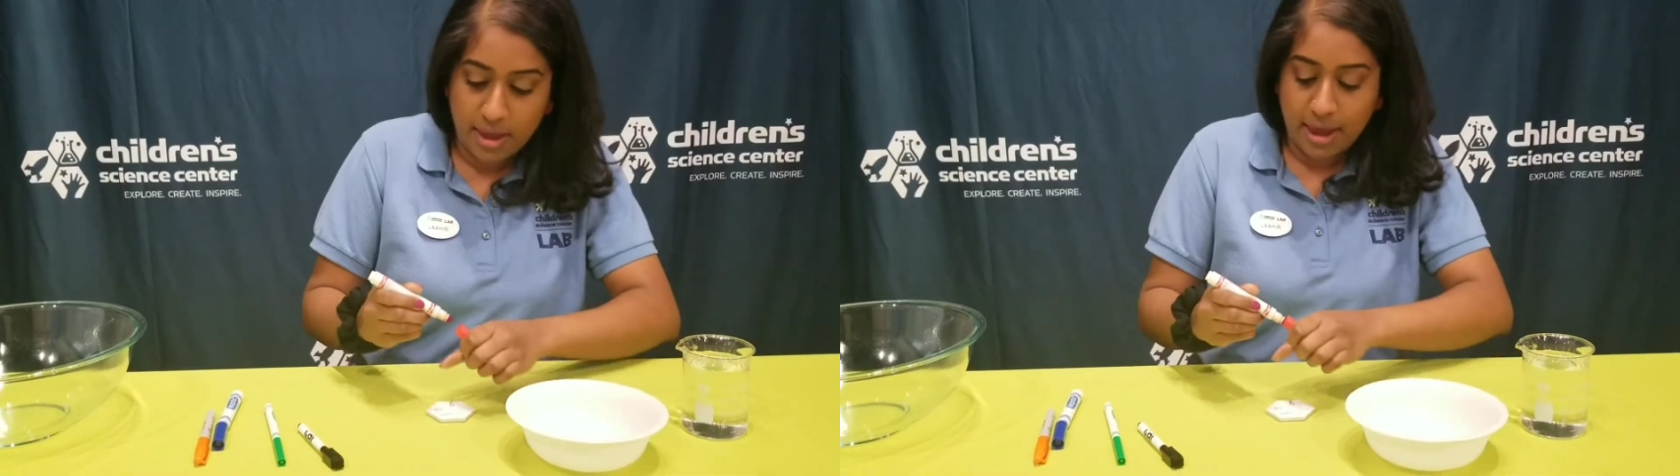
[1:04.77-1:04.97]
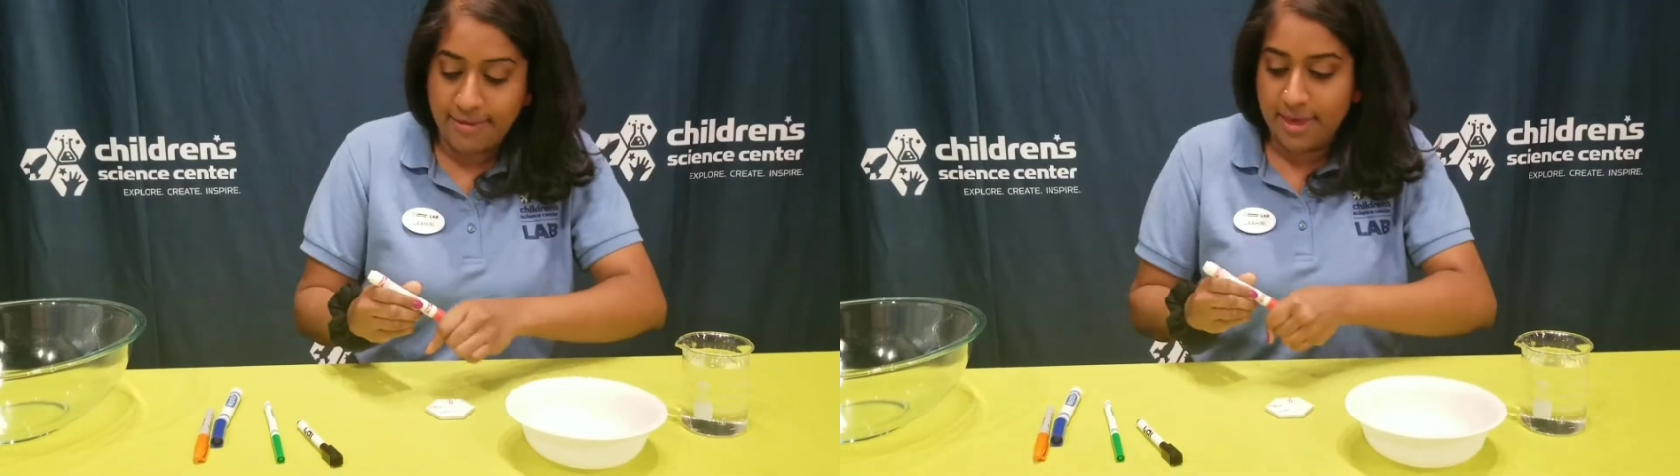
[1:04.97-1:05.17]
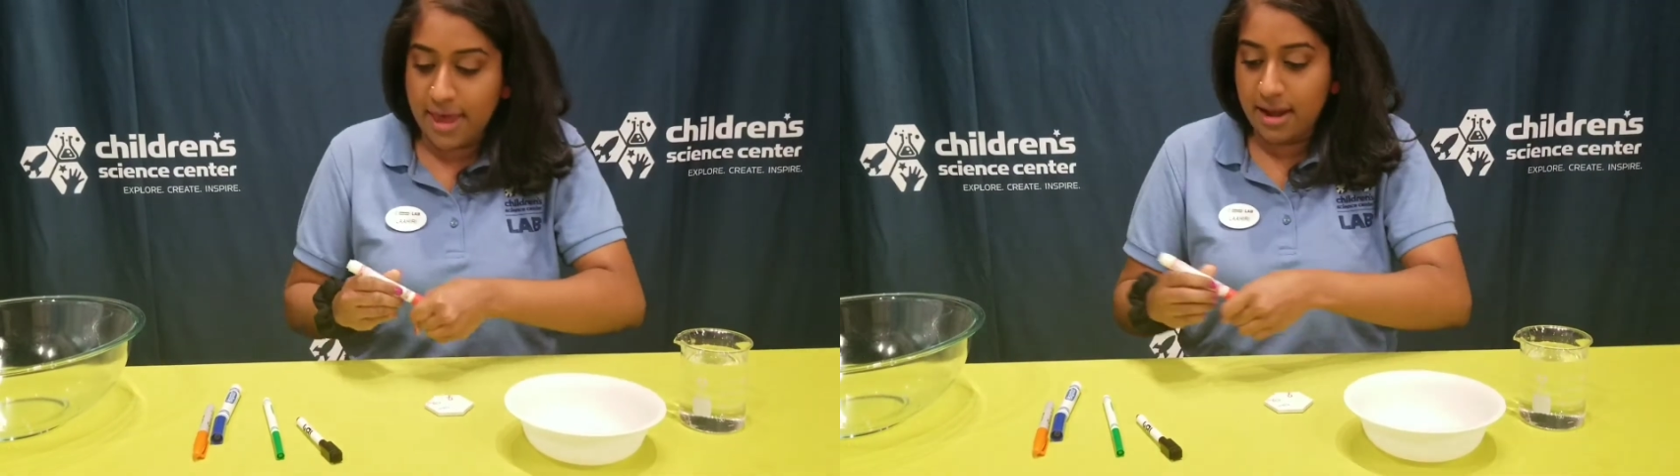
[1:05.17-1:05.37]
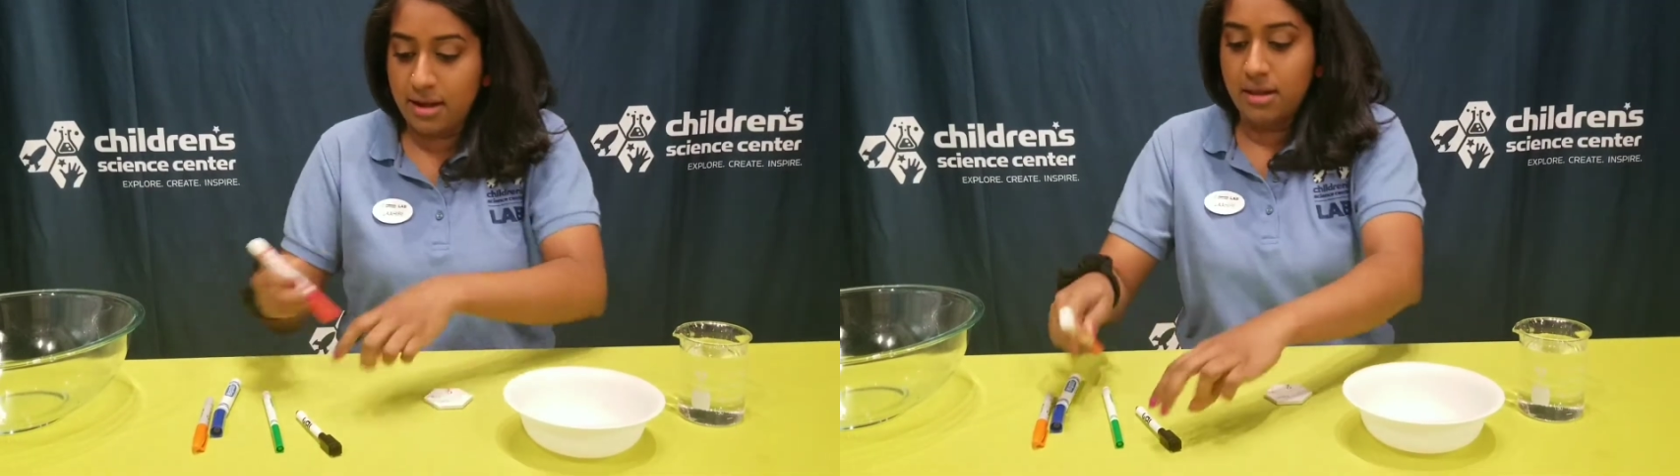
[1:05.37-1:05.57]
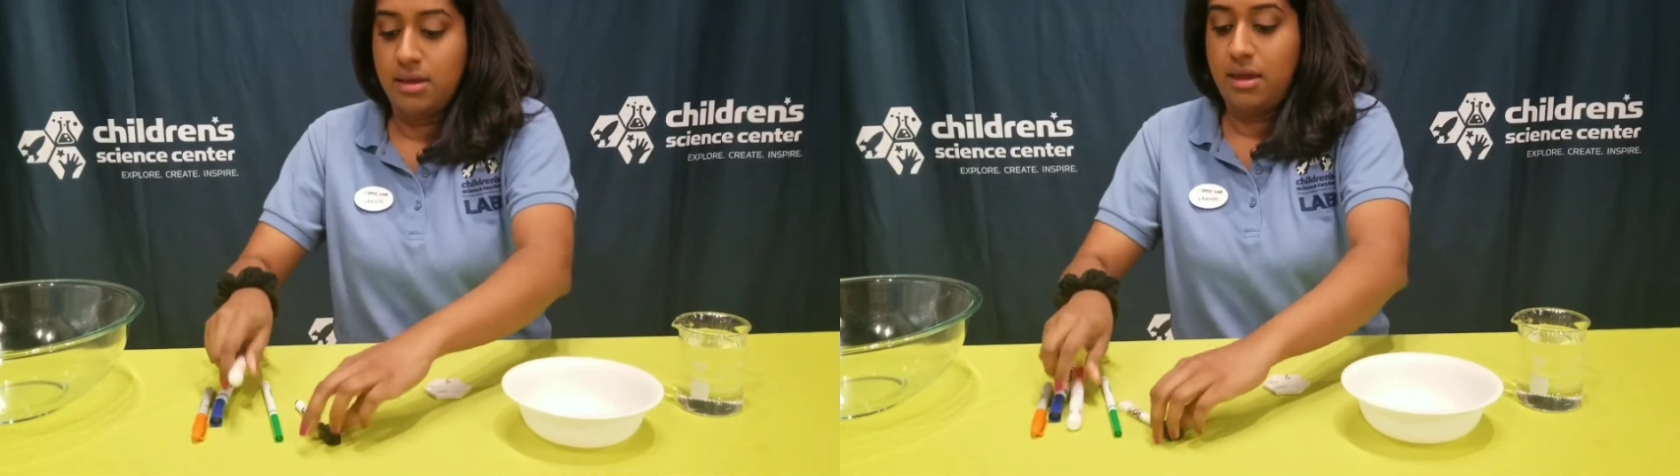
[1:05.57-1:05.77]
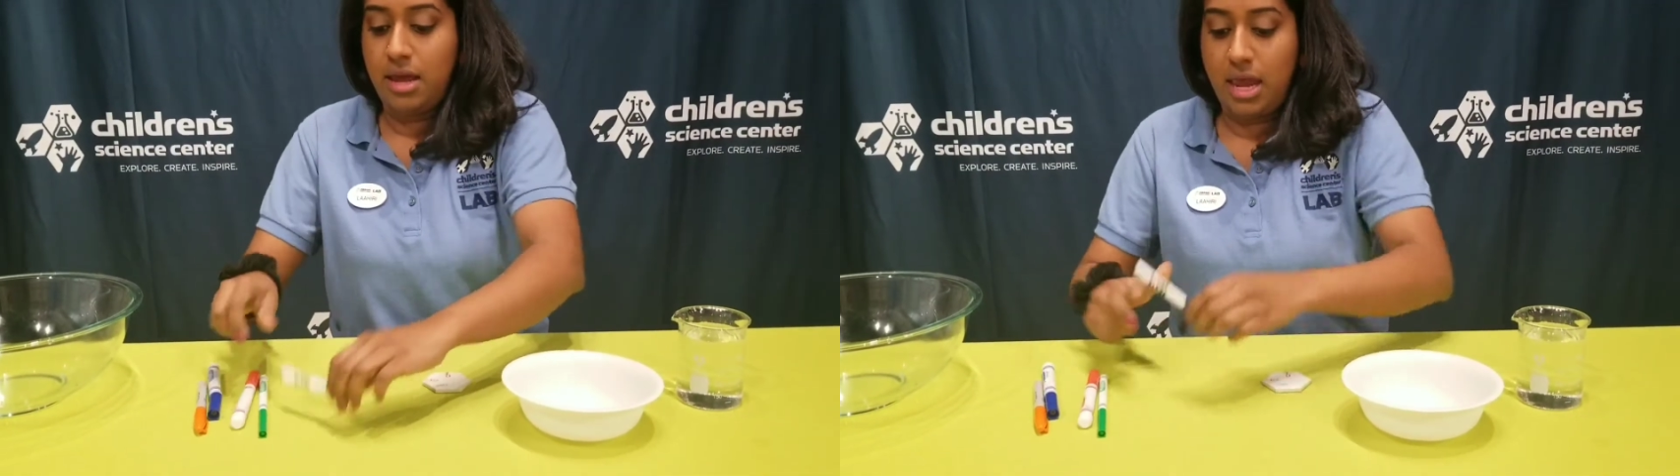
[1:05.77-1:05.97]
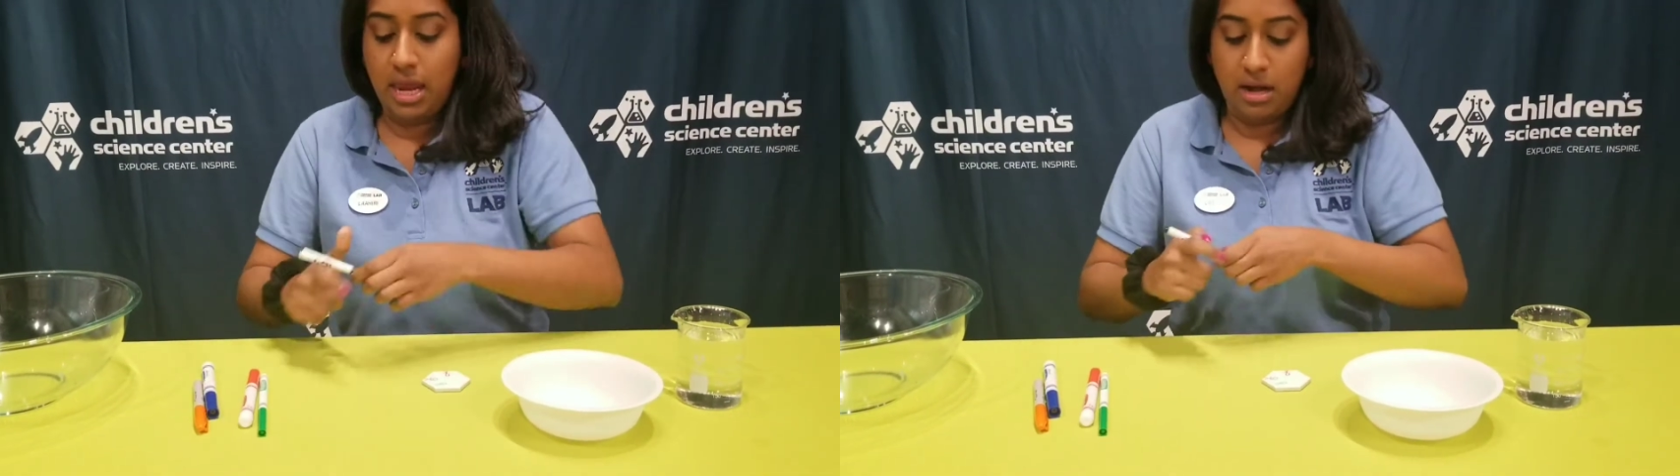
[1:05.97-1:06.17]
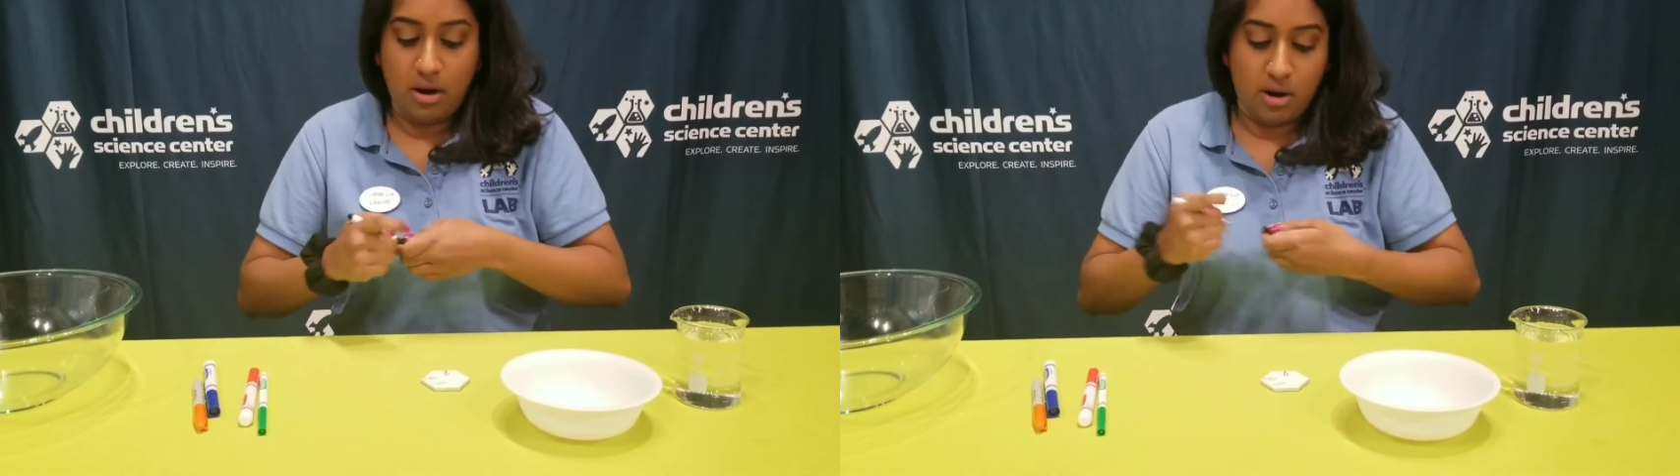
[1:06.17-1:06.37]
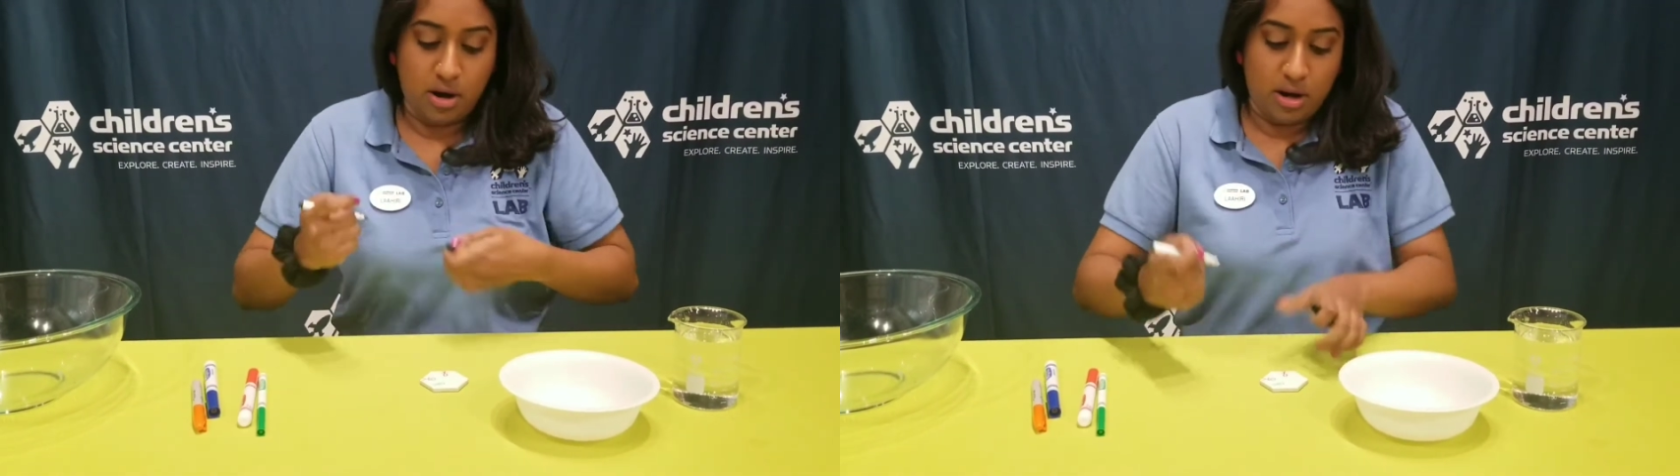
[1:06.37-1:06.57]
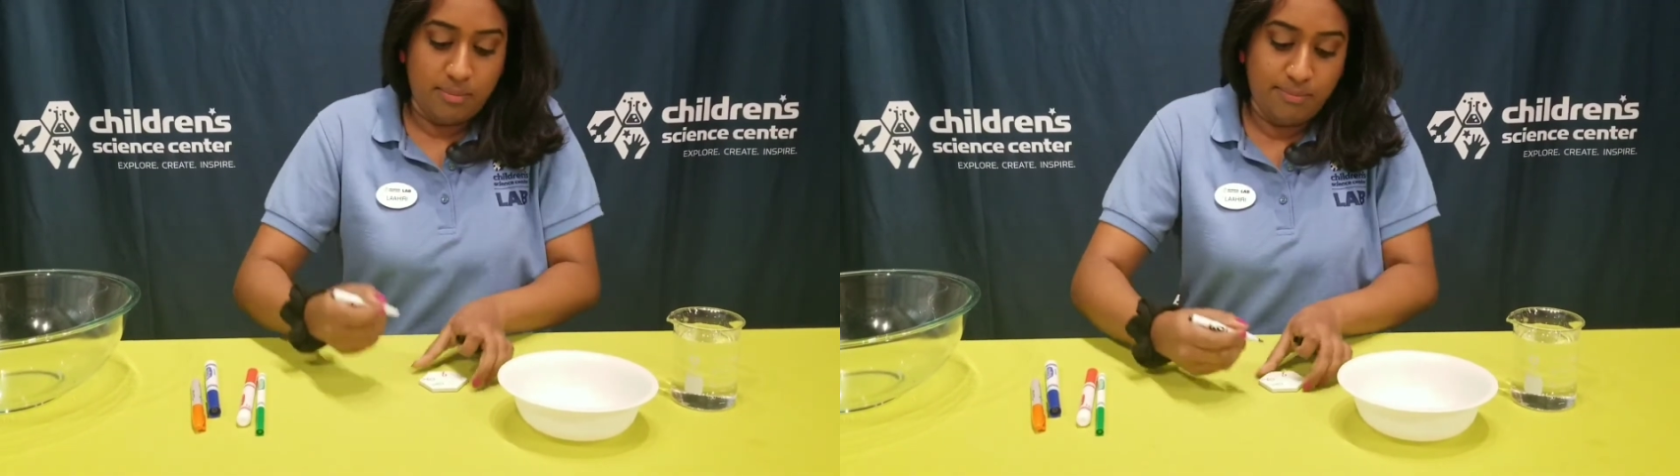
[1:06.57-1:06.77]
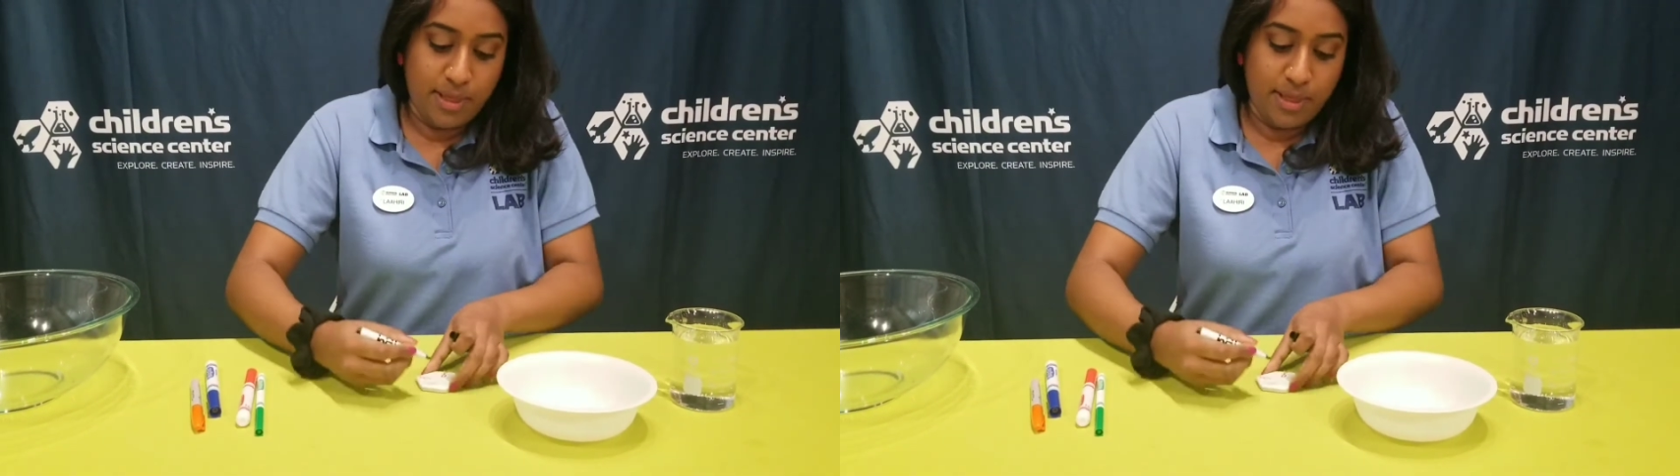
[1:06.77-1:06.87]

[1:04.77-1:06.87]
And then in our